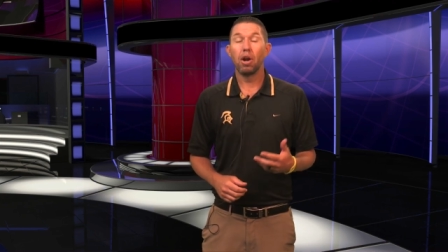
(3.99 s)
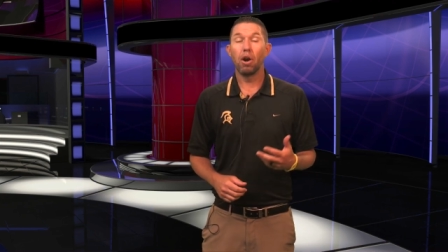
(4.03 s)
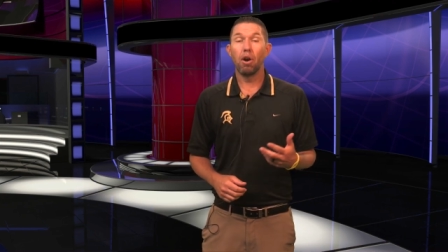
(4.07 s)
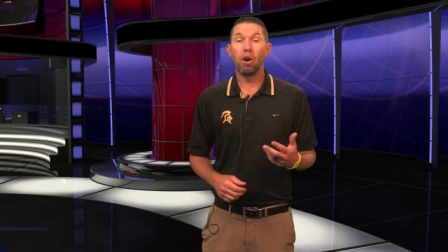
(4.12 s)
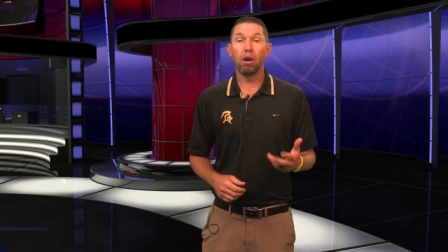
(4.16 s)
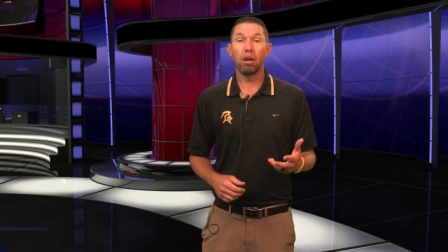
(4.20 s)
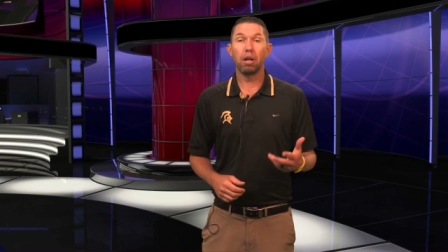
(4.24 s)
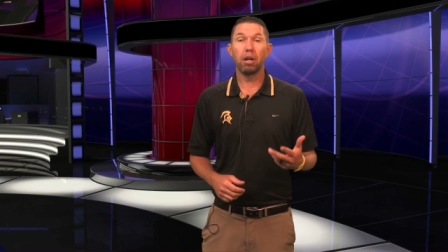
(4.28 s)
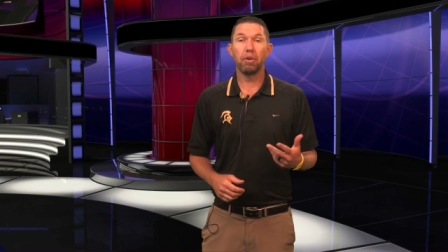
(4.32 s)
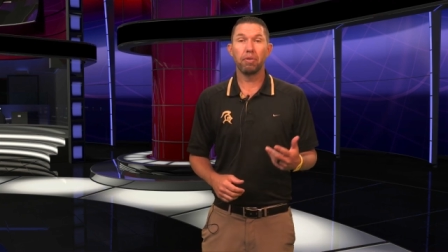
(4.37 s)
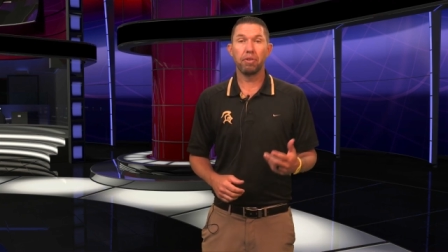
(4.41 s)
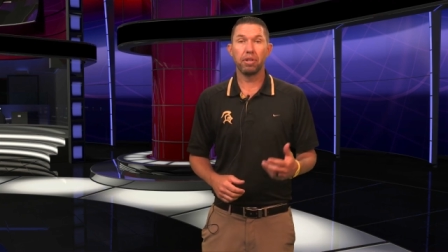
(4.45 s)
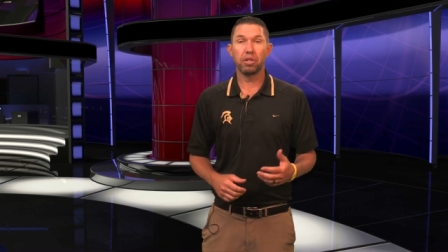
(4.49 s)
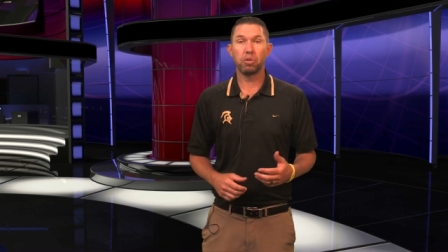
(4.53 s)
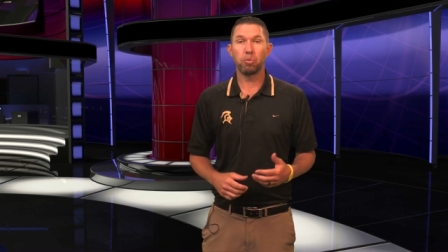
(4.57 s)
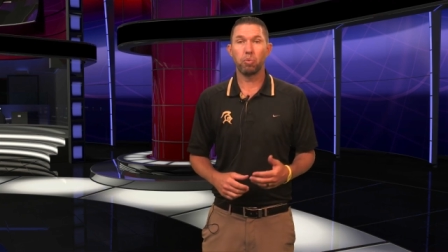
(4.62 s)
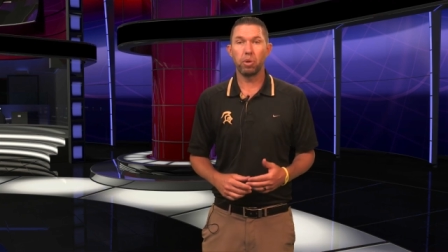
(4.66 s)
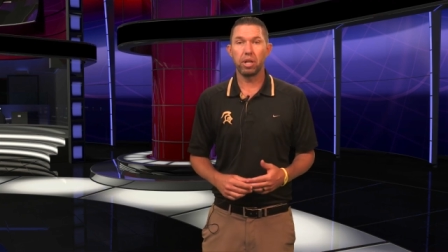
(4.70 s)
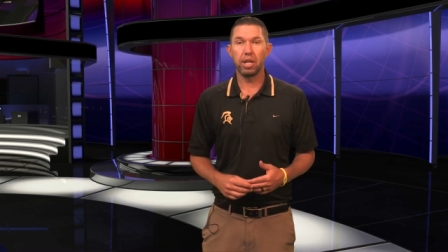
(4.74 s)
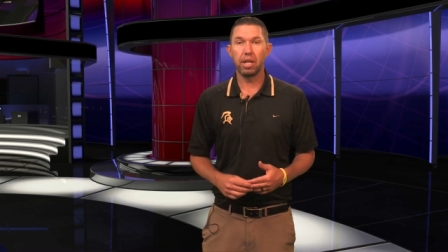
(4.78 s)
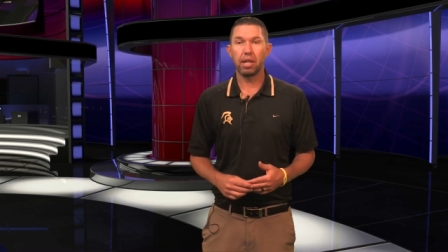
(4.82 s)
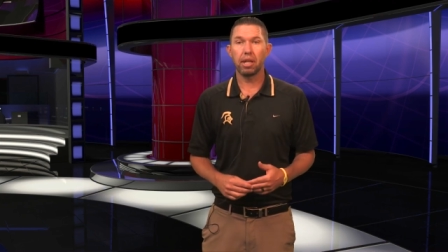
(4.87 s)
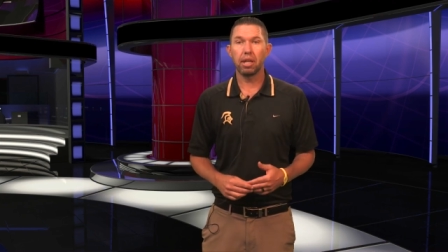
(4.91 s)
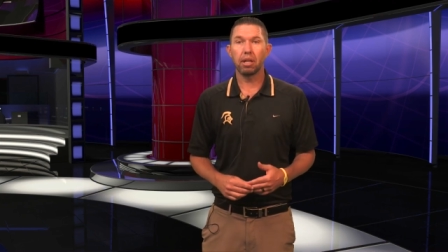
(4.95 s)
Earlier this
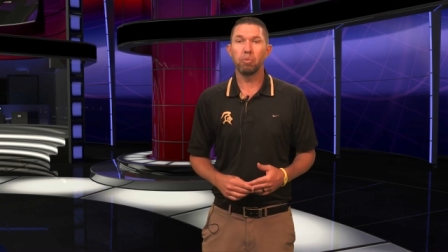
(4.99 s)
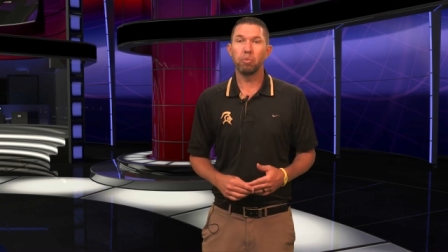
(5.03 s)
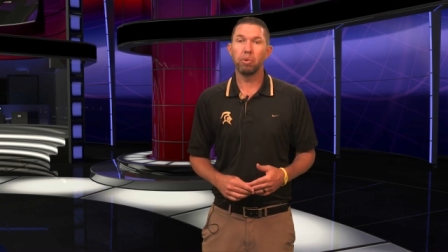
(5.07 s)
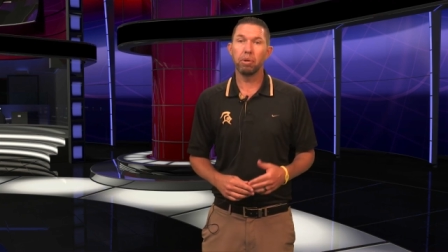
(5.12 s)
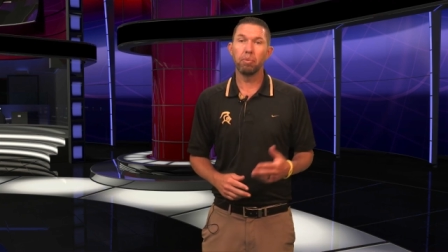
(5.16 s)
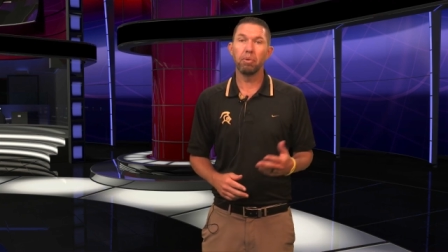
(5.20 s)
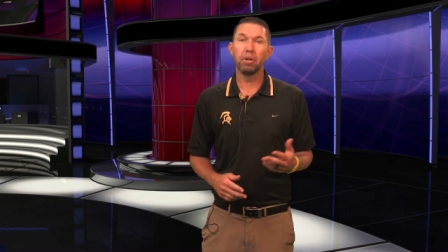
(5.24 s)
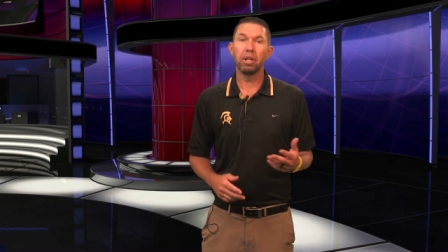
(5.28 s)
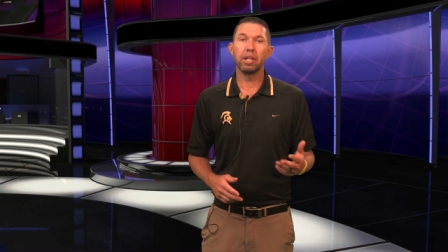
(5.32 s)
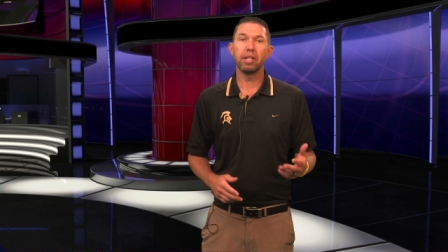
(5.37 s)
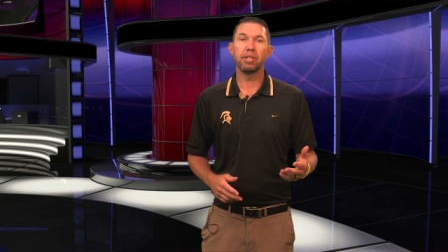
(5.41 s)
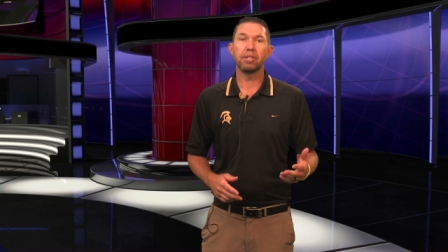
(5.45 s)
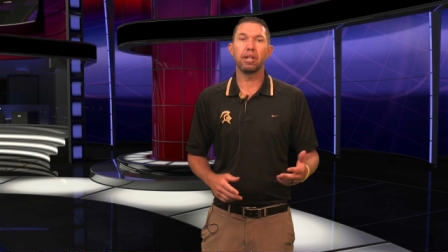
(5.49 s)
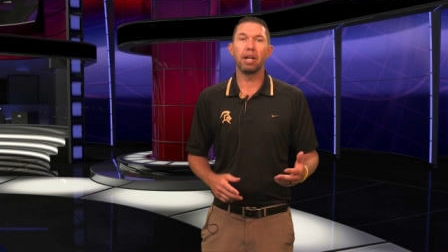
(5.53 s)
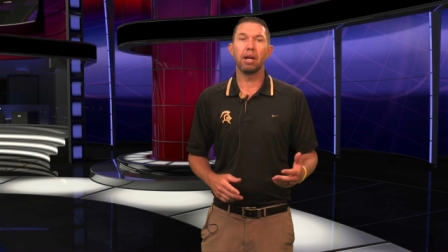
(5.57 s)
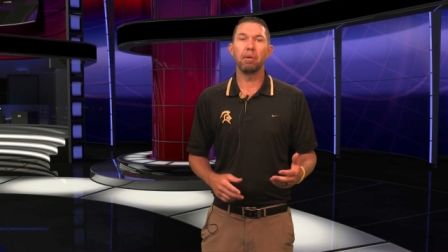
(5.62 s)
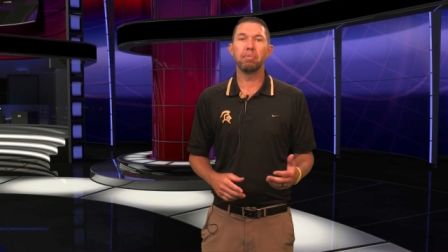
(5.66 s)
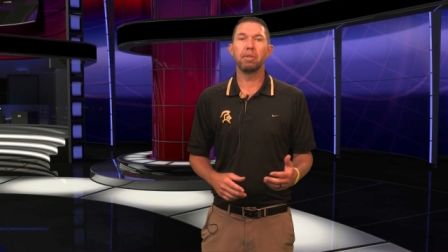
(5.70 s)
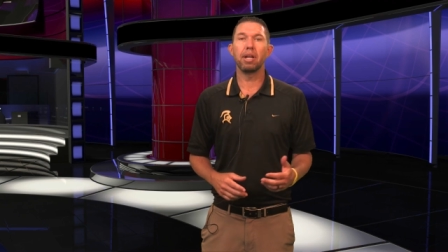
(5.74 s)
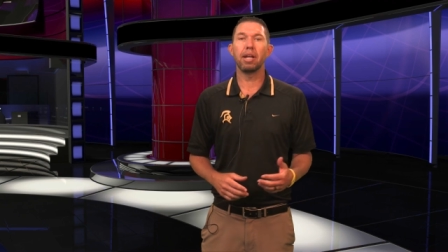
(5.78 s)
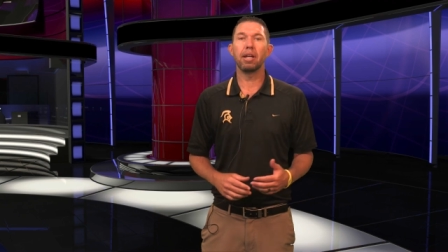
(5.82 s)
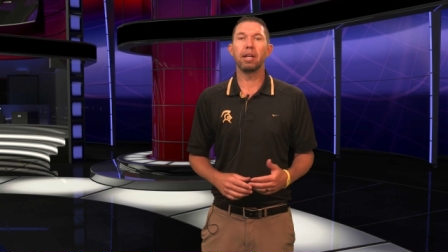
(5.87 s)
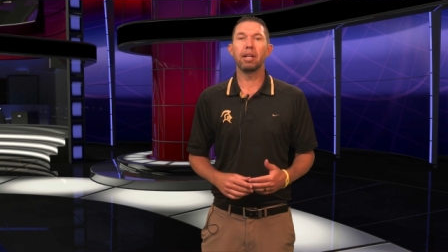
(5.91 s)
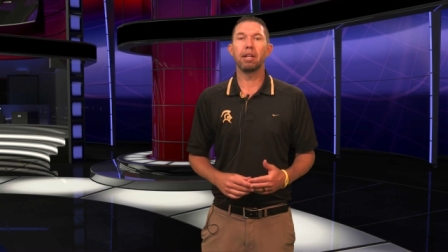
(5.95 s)
week, we released
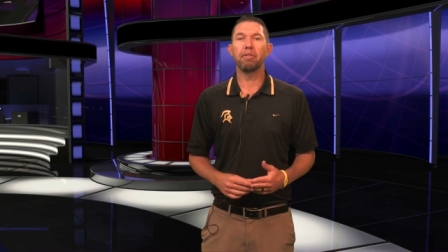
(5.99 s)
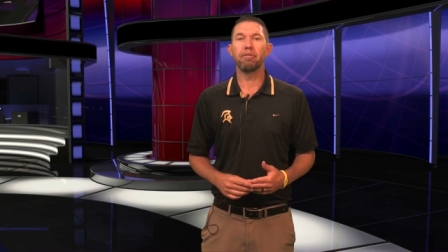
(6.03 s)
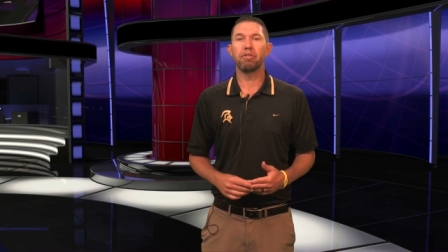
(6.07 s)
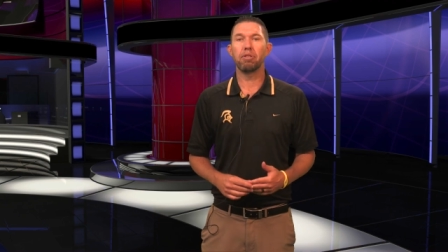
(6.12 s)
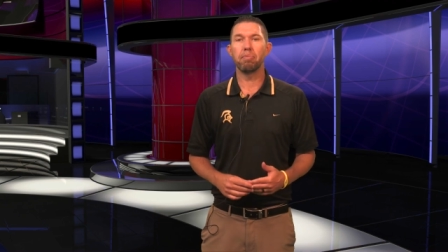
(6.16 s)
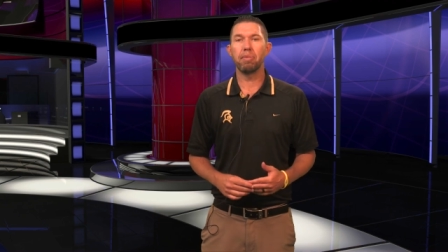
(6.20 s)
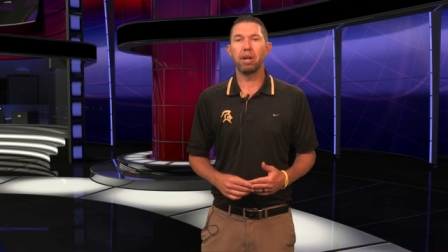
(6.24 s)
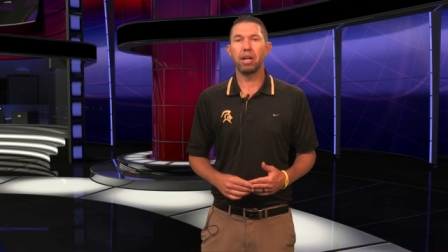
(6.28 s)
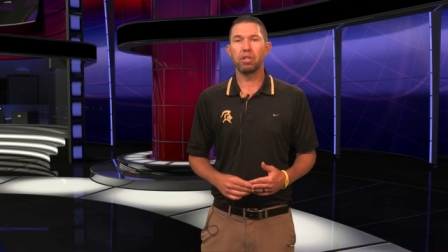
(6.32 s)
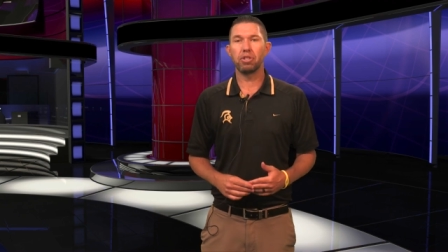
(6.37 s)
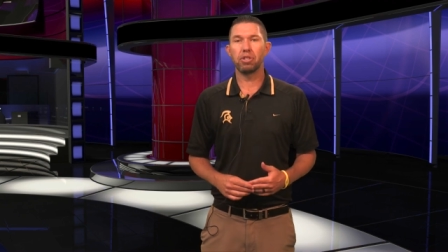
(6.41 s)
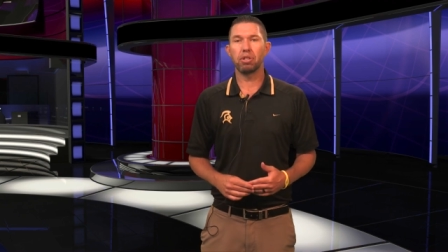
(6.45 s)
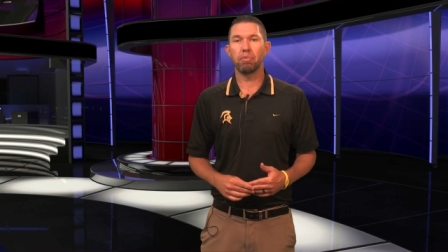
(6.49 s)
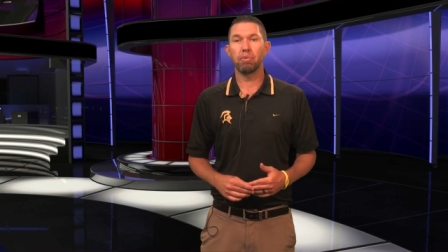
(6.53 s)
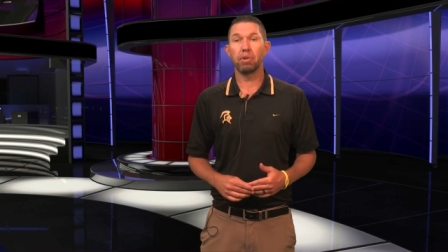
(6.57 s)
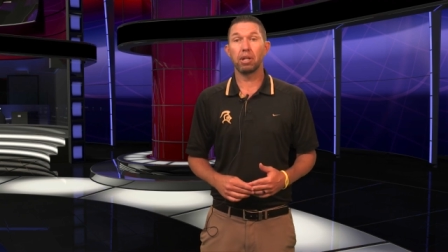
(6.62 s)
updated information